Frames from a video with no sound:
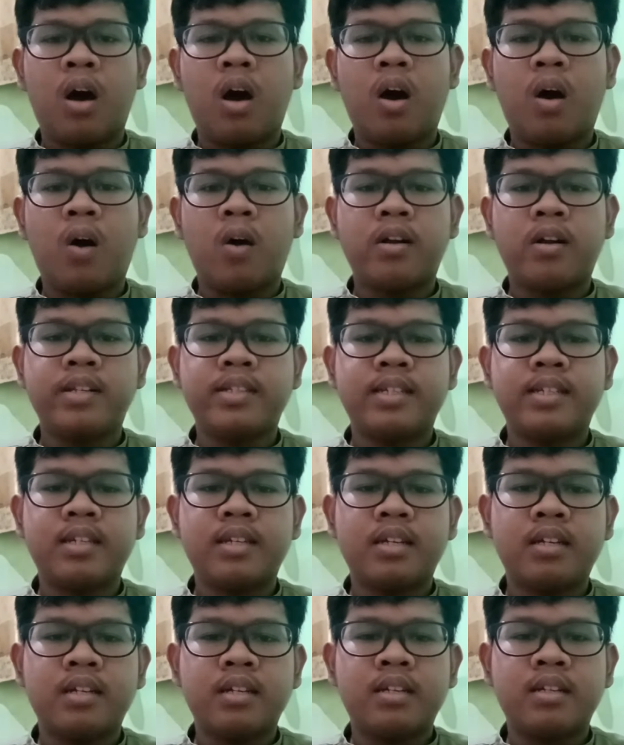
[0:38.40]

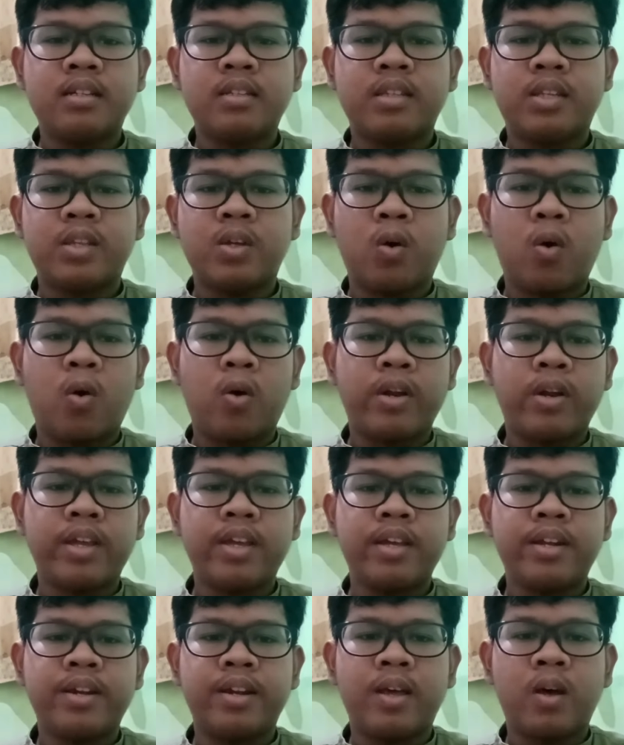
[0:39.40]
origin
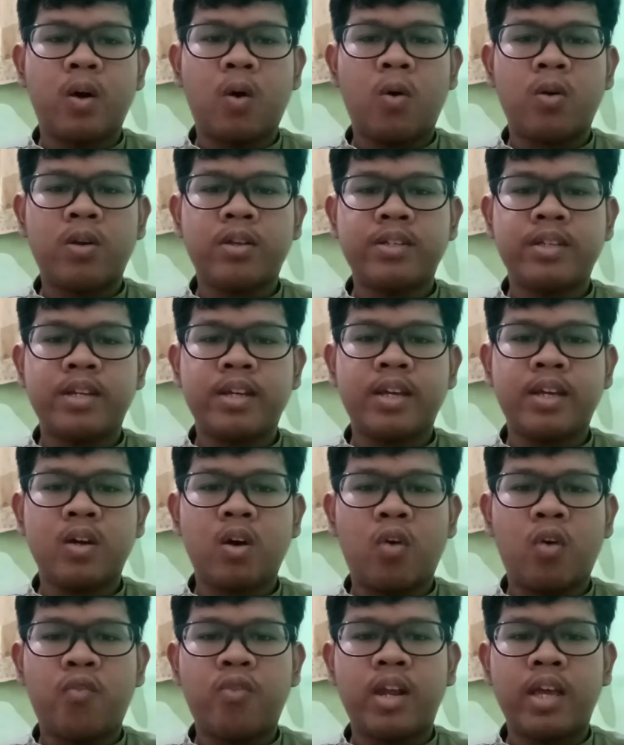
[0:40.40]
theory, the origin
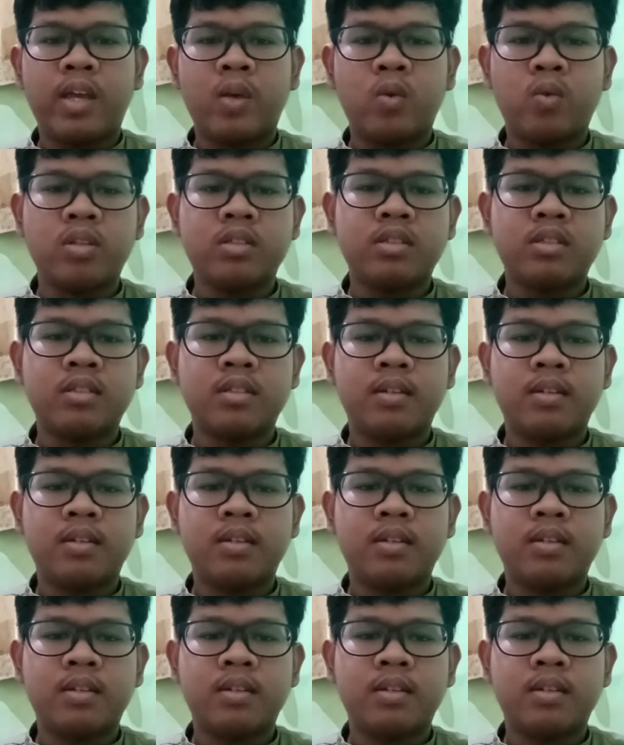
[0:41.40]
of language.